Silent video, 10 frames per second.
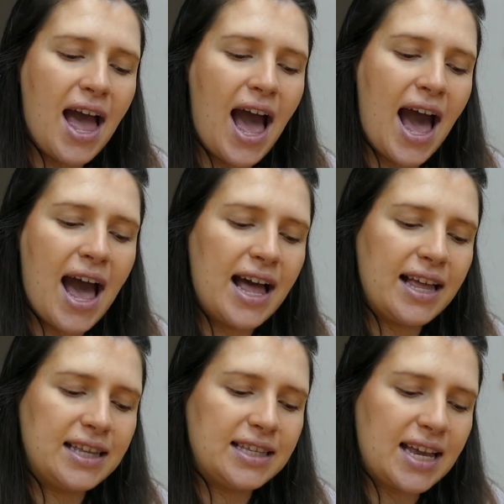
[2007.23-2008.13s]

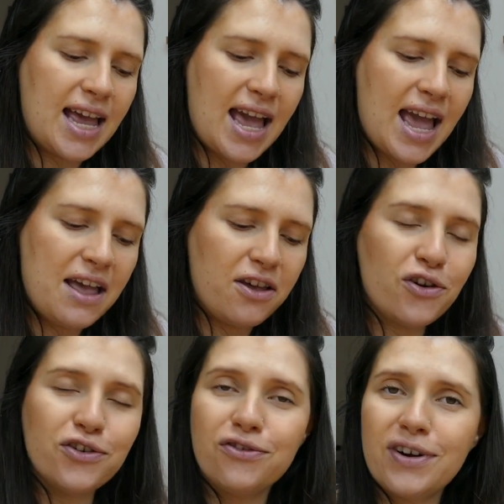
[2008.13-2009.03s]
And it
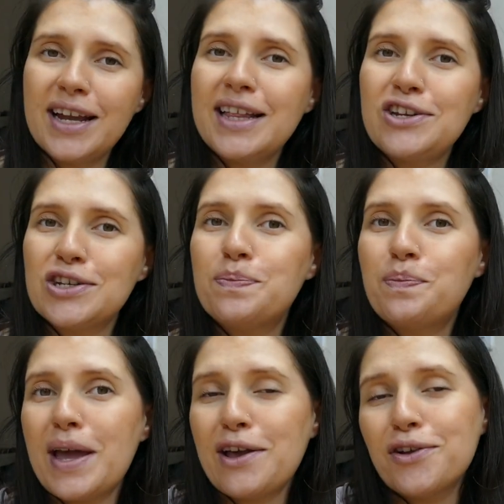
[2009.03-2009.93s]
could really
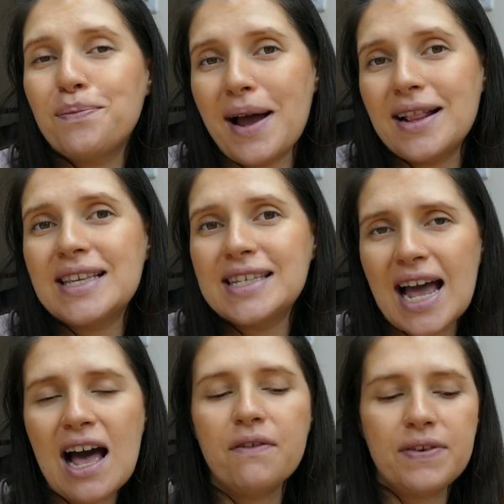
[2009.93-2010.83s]
just, it could balance
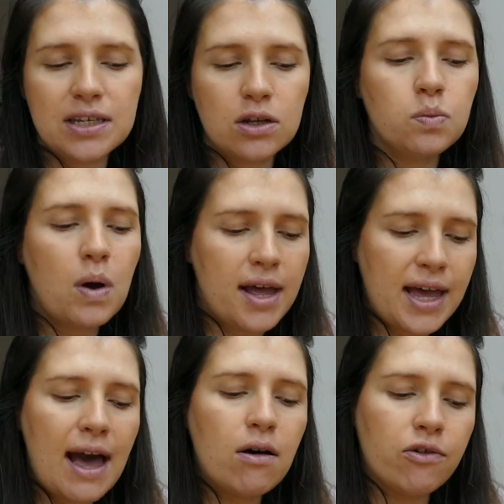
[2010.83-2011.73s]
out. This could work
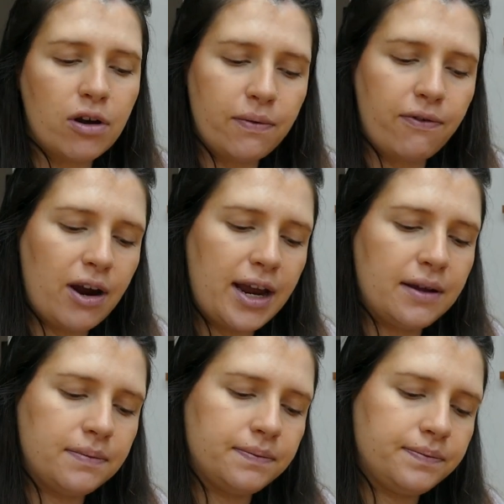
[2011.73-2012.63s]
out, group
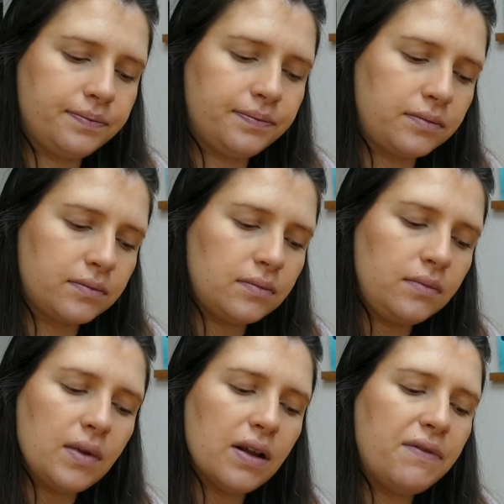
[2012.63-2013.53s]
three.
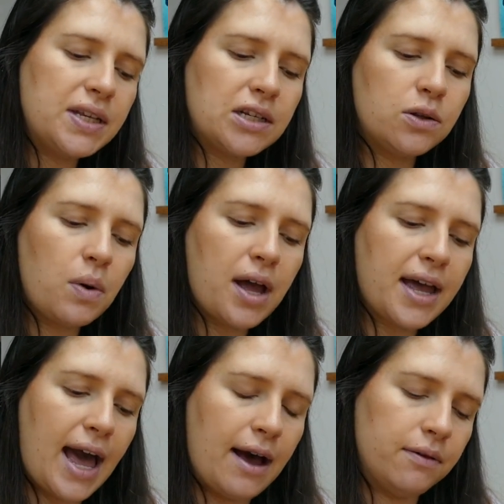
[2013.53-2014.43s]
This could
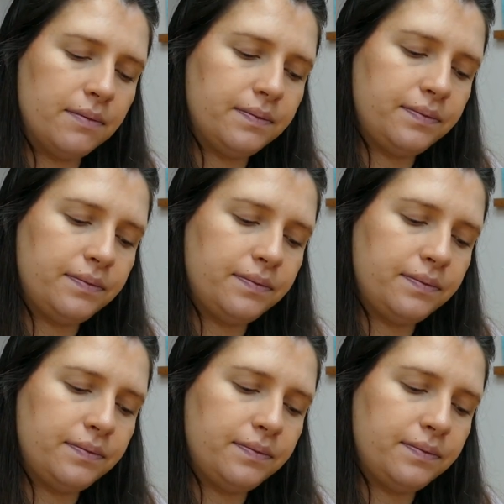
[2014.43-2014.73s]
work out.